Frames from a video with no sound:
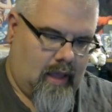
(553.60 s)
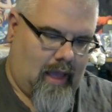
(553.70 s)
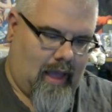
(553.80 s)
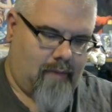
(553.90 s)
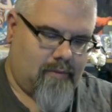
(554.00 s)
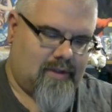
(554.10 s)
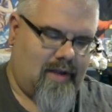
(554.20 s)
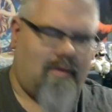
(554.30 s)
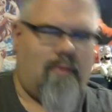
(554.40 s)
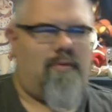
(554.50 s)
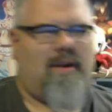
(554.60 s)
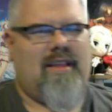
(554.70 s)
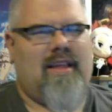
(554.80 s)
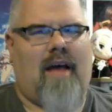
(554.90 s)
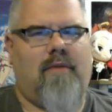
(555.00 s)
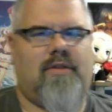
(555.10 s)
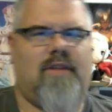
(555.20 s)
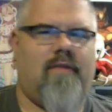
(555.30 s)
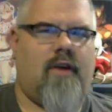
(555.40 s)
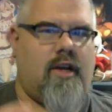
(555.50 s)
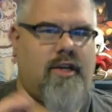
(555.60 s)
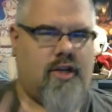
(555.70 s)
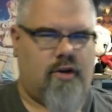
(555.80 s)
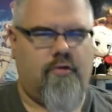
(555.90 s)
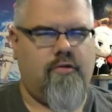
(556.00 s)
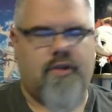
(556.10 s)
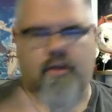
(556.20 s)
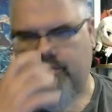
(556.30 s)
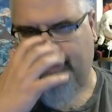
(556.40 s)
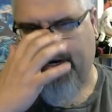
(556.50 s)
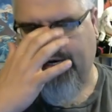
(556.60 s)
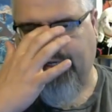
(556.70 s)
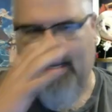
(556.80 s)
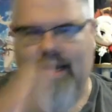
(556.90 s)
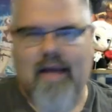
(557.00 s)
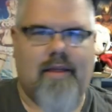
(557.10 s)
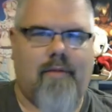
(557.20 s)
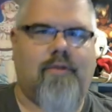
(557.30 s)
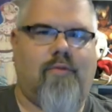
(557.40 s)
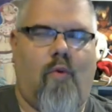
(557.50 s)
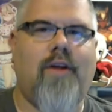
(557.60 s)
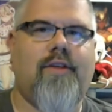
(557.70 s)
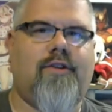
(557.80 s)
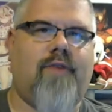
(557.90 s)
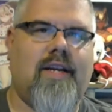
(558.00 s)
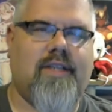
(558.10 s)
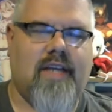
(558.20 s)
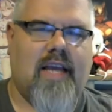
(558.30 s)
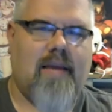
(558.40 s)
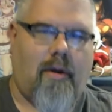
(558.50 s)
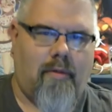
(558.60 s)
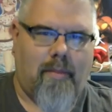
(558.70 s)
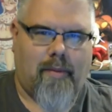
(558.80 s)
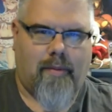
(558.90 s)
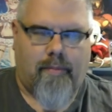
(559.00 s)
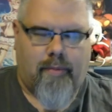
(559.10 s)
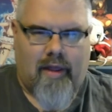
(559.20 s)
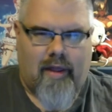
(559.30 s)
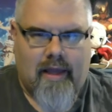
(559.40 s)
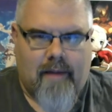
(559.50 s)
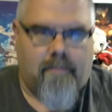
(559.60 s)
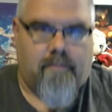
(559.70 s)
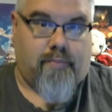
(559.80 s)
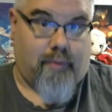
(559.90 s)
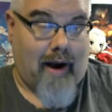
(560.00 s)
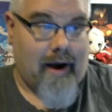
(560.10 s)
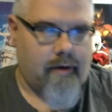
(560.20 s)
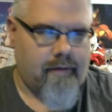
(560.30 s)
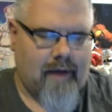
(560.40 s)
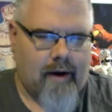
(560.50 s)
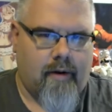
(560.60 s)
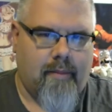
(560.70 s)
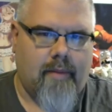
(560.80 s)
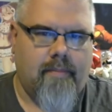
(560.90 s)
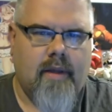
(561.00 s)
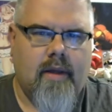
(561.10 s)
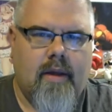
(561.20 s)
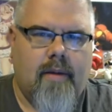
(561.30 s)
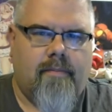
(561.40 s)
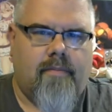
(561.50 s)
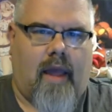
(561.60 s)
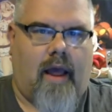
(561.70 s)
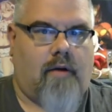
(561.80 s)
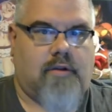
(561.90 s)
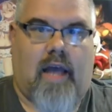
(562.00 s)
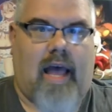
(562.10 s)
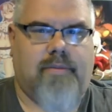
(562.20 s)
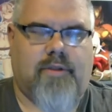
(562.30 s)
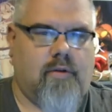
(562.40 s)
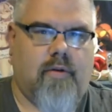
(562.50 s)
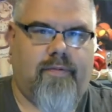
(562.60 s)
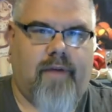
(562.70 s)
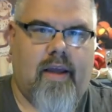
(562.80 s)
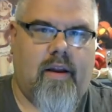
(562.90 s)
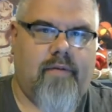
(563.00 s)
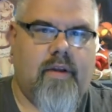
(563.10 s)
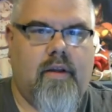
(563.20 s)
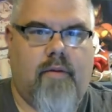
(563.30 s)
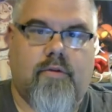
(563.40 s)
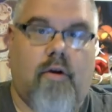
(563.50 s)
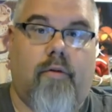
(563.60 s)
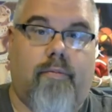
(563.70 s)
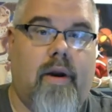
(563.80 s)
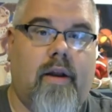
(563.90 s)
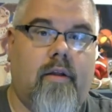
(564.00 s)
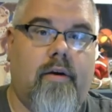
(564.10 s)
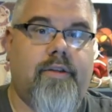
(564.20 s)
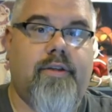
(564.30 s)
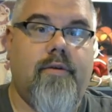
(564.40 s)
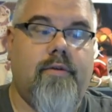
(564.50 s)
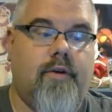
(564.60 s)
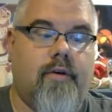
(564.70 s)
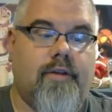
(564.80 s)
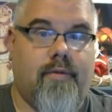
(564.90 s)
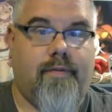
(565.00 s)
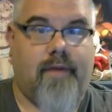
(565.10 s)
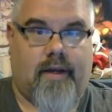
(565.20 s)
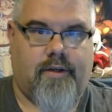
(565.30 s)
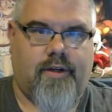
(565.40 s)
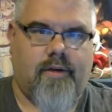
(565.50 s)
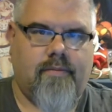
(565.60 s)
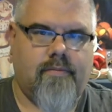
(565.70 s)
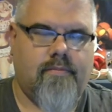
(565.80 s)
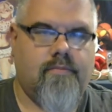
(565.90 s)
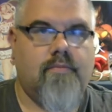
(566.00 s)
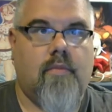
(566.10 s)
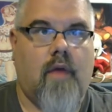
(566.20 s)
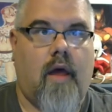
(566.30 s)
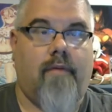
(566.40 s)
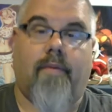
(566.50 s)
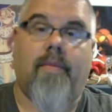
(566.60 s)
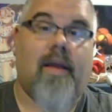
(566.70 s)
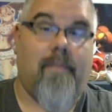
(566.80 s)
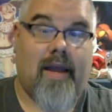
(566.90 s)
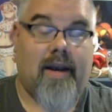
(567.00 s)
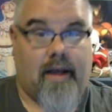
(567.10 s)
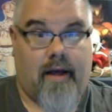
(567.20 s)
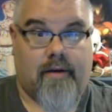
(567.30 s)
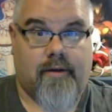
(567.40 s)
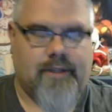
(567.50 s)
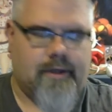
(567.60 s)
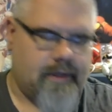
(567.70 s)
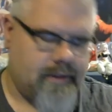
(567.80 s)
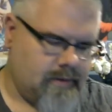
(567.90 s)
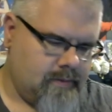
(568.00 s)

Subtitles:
I was never a huge strategy guy. There was one strategy game I remember playing prior to Fire Emblem. I was an absolute fan of it. It's called Red Alert 2 Yuri's Revenge, from the Command & Conquer series.